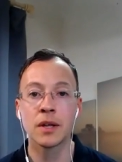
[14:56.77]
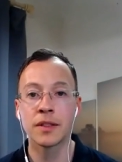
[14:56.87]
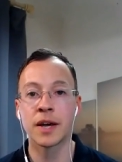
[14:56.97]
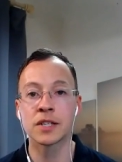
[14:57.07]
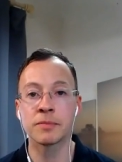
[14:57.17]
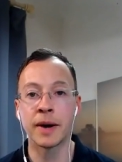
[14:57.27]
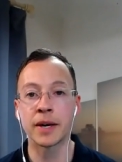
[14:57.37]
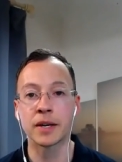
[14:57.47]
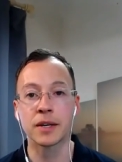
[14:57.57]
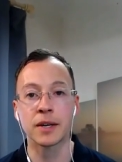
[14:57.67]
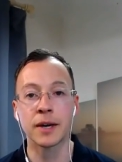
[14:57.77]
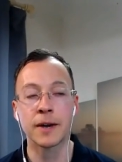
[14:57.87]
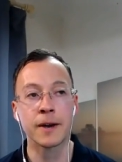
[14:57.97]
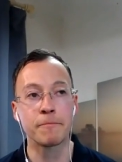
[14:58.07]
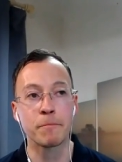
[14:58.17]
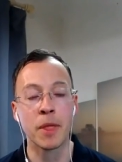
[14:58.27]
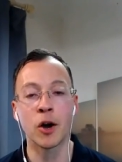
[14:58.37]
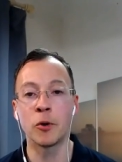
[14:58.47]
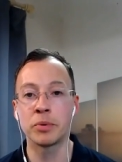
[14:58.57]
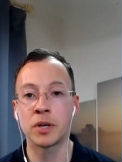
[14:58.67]
Thanks, Mike.
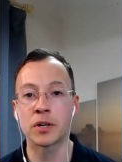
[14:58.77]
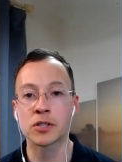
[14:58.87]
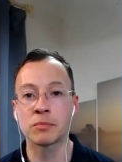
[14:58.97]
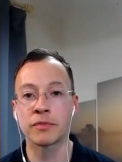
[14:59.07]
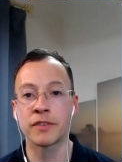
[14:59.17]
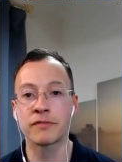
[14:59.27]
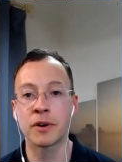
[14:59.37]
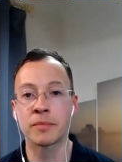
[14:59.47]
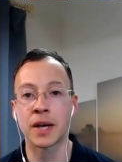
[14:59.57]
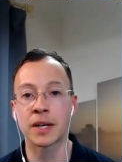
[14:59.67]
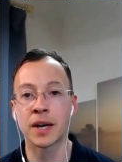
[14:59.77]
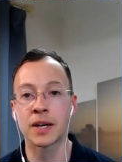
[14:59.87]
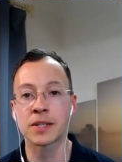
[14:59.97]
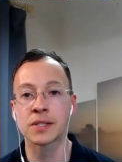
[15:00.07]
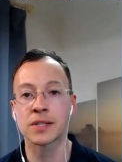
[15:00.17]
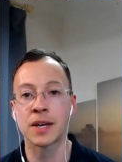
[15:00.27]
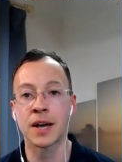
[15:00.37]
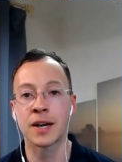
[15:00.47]
I hope you got something from that, guys.